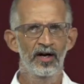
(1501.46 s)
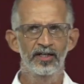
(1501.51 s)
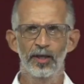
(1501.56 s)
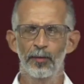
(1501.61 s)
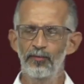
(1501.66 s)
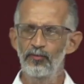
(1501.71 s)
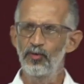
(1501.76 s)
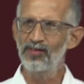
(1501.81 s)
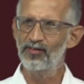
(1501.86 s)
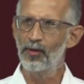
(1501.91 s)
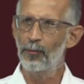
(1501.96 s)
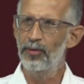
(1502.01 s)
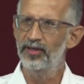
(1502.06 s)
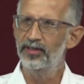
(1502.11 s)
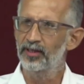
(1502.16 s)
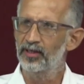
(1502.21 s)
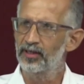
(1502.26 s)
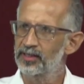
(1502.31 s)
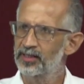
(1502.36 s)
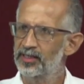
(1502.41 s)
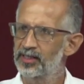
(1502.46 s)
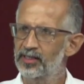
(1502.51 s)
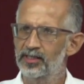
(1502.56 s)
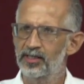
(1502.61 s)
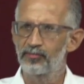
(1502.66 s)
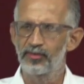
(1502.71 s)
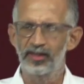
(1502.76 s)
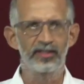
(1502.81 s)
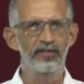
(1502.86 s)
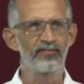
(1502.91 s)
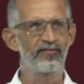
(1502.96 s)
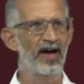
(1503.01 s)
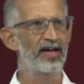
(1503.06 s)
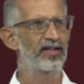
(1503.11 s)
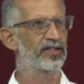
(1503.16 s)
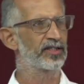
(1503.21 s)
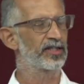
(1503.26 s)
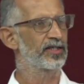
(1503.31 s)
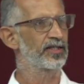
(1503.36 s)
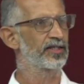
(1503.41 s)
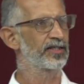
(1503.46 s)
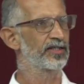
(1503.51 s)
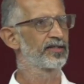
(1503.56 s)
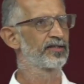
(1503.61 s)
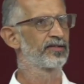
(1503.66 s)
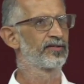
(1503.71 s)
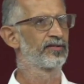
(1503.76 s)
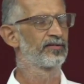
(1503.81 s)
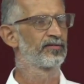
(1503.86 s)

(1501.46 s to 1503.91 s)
We have a political system that divides us.